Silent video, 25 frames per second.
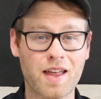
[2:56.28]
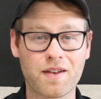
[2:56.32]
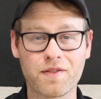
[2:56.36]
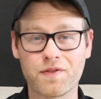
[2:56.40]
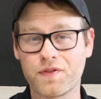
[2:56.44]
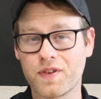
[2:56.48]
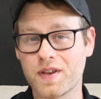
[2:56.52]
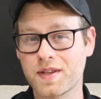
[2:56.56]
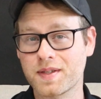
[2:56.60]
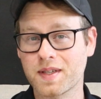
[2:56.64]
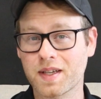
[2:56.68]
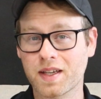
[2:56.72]

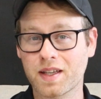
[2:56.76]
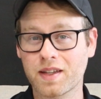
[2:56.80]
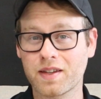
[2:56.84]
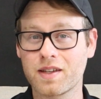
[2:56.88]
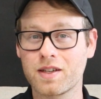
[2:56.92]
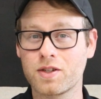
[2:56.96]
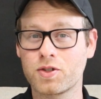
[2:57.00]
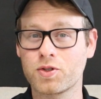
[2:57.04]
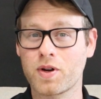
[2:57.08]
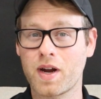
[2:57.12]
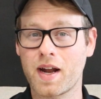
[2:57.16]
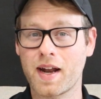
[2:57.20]
and
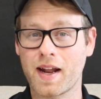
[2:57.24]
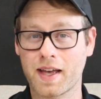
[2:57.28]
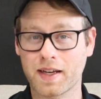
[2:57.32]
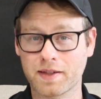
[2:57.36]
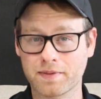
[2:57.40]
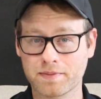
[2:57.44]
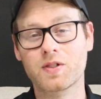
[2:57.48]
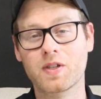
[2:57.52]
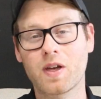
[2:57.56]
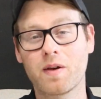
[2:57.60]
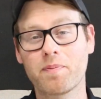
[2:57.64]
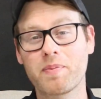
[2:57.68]
physically
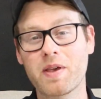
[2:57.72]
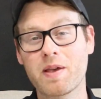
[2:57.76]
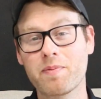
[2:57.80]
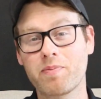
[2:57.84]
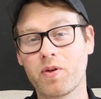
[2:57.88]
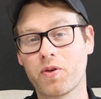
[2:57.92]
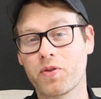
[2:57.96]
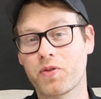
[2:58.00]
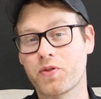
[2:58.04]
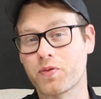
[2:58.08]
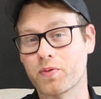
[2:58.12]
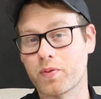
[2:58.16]
draining. Some
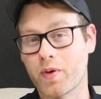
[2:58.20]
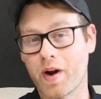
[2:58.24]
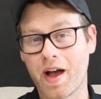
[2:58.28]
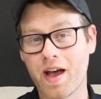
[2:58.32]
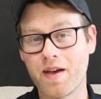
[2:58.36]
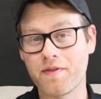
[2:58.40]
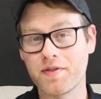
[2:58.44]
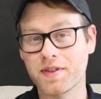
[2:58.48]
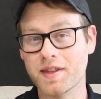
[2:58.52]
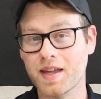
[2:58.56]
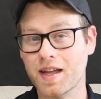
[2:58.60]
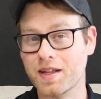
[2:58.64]
people
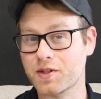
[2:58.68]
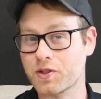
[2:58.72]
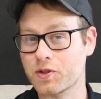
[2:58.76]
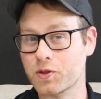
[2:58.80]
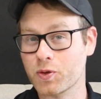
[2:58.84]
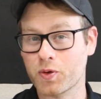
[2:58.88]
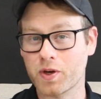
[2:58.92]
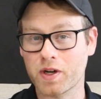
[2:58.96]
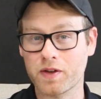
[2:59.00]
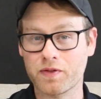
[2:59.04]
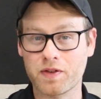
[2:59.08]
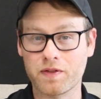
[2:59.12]
thrive in that
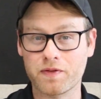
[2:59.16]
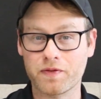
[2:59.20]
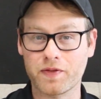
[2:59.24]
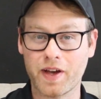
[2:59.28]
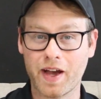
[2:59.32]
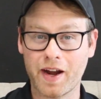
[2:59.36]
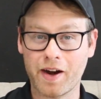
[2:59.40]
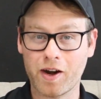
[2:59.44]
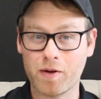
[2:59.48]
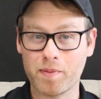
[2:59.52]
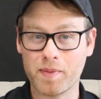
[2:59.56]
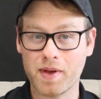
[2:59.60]
sort of
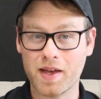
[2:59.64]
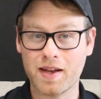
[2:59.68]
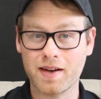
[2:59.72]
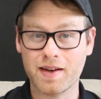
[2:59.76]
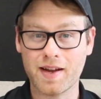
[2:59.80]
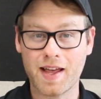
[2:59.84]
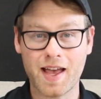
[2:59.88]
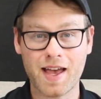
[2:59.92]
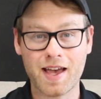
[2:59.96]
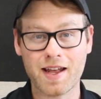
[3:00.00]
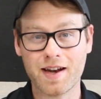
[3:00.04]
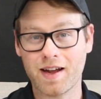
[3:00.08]

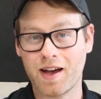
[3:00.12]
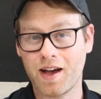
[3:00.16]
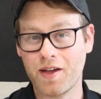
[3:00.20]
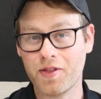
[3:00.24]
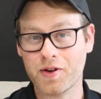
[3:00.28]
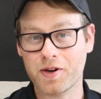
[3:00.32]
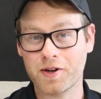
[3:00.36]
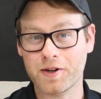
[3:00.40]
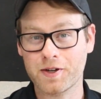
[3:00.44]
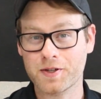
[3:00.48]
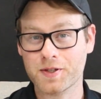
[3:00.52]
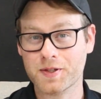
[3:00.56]
environment and
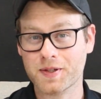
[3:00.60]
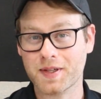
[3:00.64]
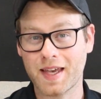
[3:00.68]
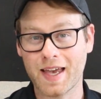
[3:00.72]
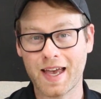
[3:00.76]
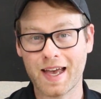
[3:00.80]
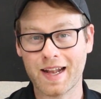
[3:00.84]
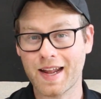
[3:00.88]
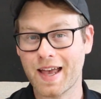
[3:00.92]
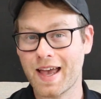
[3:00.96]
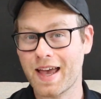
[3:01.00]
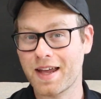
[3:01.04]
others
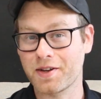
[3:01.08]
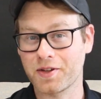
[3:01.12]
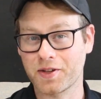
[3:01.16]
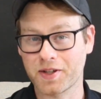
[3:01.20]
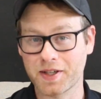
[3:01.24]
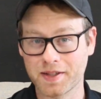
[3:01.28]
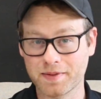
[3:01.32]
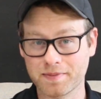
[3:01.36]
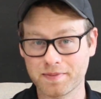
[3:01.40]
can't handle